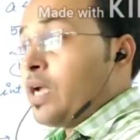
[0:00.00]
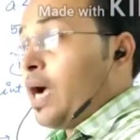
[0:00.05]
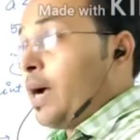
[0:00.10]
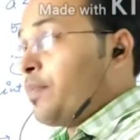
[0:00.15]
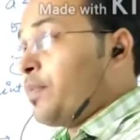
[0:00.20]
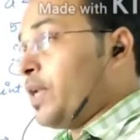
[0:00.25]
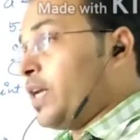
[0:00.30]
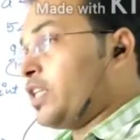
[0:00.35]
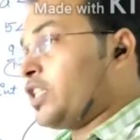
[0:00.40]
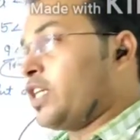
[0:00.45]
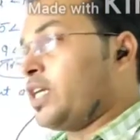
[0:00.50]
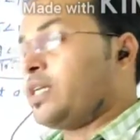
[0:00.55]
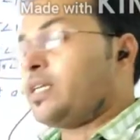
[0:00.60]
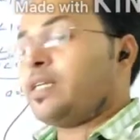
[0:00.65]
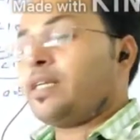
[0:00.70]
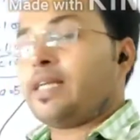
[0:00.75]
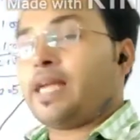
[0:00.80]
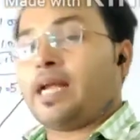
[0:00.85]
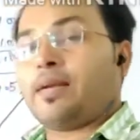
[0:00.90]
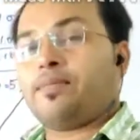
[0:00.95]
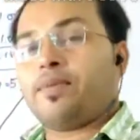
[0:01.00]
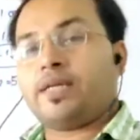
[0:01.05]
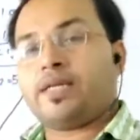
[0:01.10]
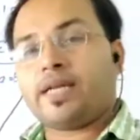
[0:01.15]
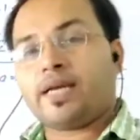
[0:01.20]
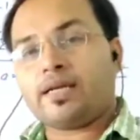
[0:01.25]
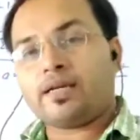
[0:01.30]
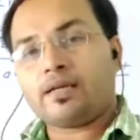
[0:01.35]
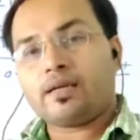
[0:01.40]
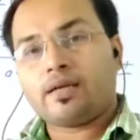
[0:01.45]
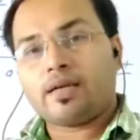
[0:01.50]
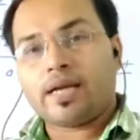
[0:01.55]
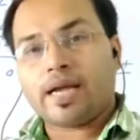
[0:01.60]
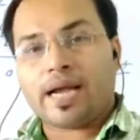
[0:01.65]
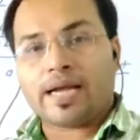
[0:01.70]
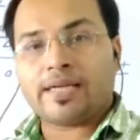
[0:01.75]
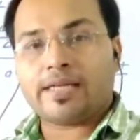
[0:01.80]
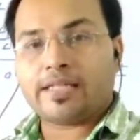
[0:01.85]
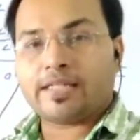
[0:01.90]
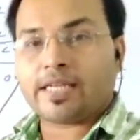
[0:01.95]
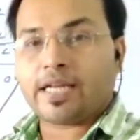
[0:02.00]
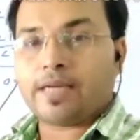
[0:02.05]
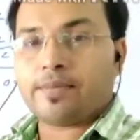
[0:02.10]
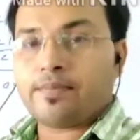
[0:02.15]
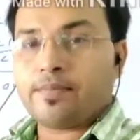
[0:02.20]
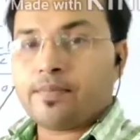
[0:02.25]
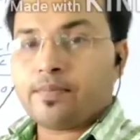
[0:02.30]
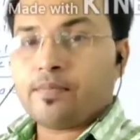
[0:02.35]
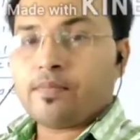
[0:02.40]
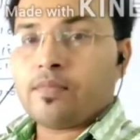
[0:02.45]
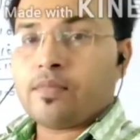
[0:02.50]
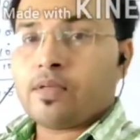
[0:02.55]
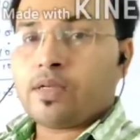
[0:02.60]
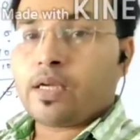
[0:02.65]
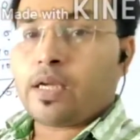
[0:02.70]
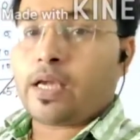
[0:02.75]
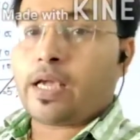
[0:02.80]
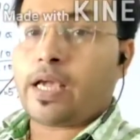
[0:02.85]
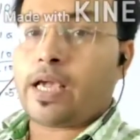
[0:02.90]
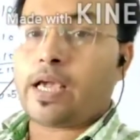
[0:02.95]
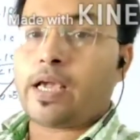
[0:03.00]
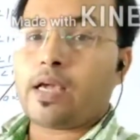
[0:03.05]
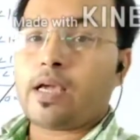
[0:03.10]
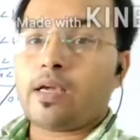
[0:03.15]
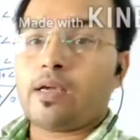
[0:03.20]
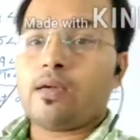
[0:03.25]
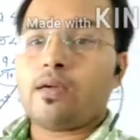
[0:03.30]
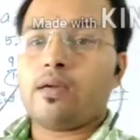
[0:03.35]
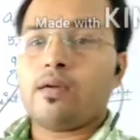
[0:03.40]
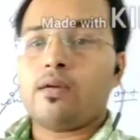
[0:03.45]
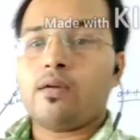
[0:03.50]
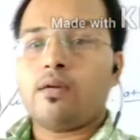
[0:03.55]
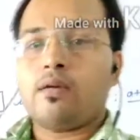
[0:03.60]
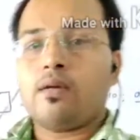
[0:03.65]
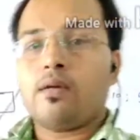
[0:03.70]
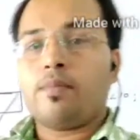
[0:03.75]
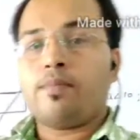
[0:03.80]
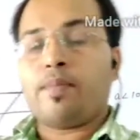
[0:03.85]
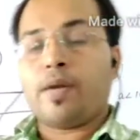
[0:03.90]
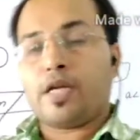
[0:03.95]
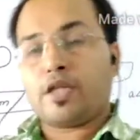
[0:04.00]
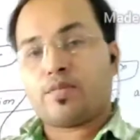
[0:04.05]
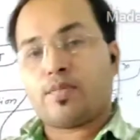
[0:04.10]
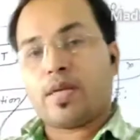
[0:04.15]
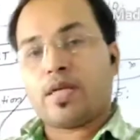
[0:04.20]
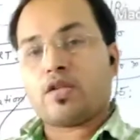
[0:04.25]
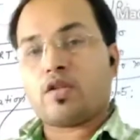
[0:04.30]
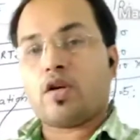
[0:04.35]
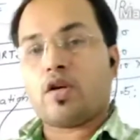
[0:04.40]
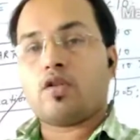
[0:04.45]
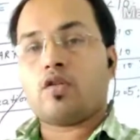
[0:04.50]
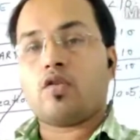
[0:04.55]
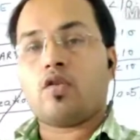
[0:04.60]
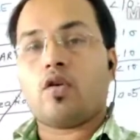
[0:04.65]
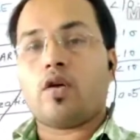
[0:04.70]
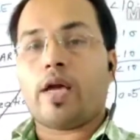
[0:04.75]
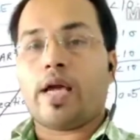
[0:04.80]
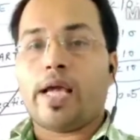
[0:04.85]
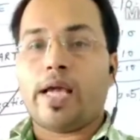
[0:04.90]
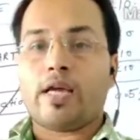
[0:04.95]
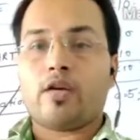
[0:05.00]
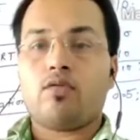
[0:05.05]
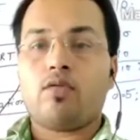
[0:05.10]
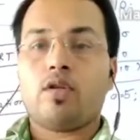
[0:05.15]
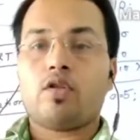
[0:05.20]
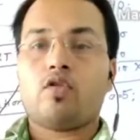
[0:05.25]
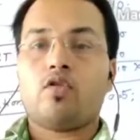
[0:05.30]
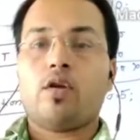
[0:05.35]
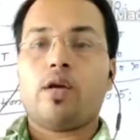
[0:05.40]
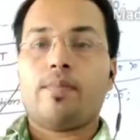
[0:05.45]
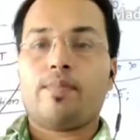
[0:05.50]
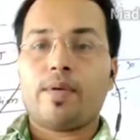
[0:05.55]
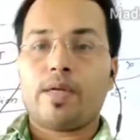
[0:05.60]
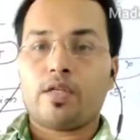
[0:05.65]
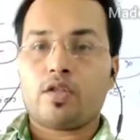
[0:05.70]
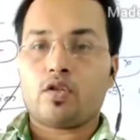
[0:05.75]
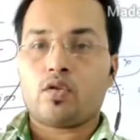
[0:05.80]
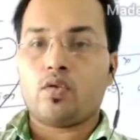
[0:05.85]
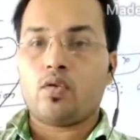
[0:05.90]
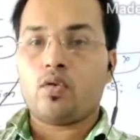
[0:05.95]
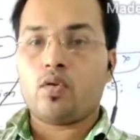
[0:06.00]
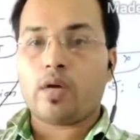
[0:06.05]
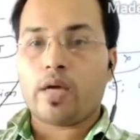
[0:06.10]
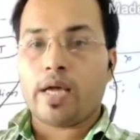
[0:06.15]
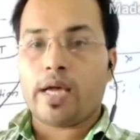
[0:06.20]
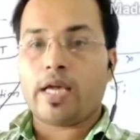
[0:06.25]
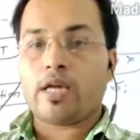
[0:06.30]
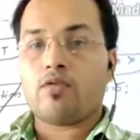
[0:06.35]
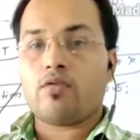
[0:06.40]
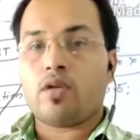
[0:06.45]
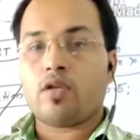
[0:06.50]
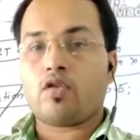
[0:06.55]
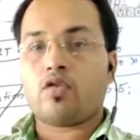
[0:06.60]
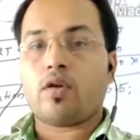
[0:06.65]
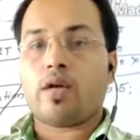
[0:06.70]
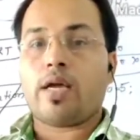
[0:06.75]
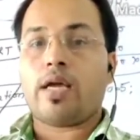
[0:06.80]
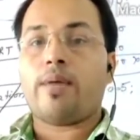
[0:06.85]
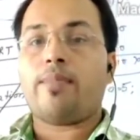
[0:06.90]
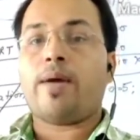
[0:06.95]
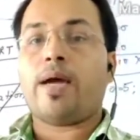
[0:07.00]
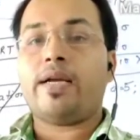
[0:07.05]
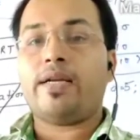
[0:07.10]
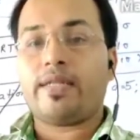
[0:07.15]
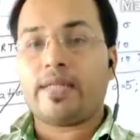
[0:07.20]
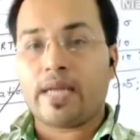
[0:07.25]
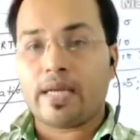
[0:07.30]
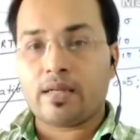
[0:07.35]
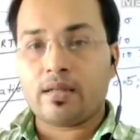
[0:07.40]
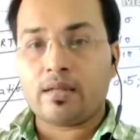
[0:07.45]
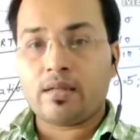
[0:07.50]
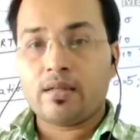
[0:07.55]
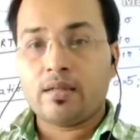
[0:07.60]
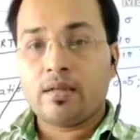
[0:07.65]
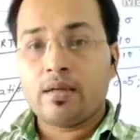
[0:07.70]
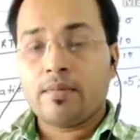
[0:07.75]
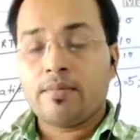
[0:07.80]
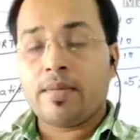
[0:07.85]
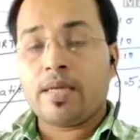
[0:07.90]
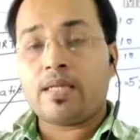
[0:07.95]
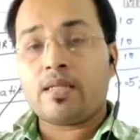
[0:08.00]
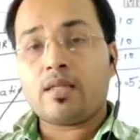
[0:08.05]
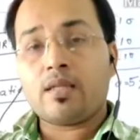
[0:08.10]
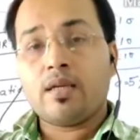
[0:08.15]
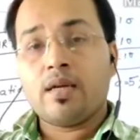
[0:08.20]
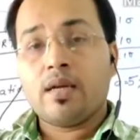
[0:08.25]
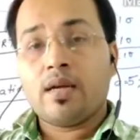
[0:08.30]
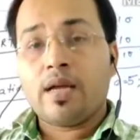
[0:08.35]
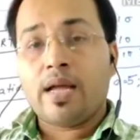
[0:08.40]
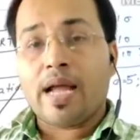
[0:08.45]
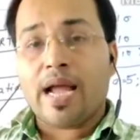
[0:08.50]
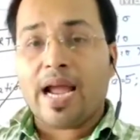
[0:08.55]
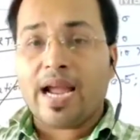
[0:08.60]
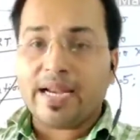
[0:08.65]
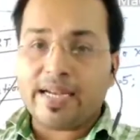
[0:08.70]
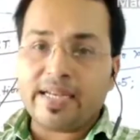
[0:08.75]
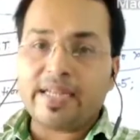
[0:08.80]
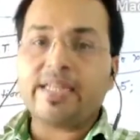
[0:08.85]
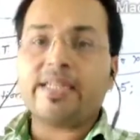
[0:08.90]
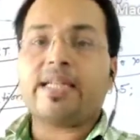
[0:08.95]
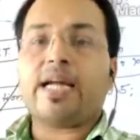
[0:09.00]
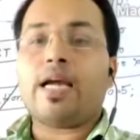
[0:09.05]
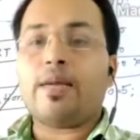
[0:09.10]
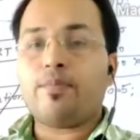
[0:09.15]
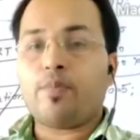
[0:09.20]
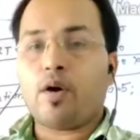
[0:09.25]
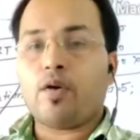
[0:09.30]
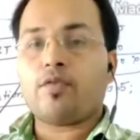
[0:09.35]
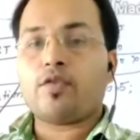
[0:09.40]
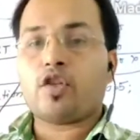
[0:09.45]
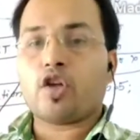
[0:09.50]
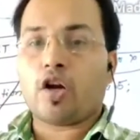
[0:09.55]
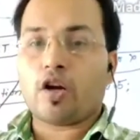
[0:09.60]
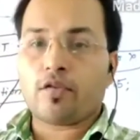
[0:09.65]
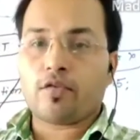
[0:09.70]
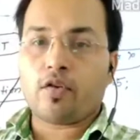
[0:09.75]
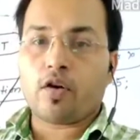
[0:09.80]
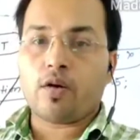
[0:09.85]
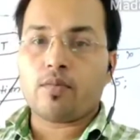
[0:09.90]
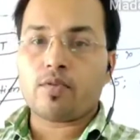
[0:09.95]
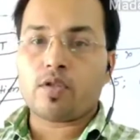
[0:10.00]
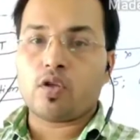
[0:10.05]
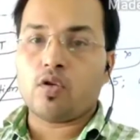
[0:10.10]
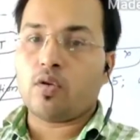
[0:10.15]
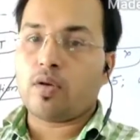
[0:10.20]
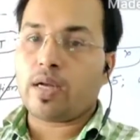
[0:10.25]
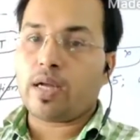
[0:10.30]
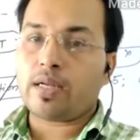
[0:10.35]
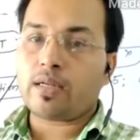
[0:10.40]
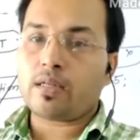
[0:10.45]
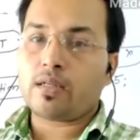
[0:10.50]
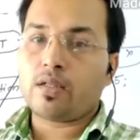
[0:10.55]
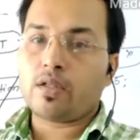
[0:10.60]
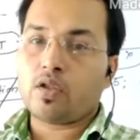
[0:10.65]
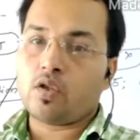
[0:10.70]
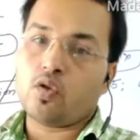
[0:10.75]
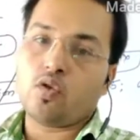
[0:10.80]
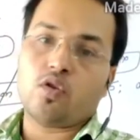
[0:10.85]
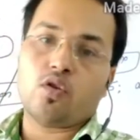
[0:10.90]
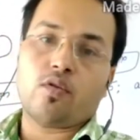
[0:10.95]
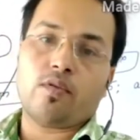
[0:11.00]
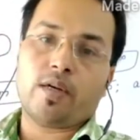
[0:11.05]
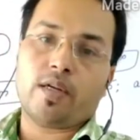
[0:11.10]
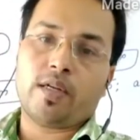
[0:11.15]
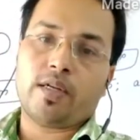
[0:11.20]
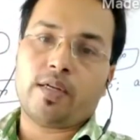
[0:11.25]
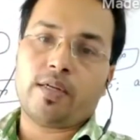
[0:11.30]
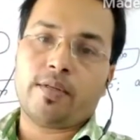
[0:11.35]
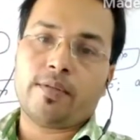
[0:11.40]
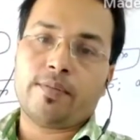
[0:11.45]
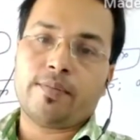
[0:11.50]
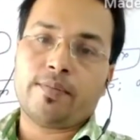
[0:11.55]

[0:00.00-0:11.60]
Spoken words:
Updation can be done anytime. A plus plus also, a equals to a plus 2, a equals to a by 10, means any type of short forms you can use over here.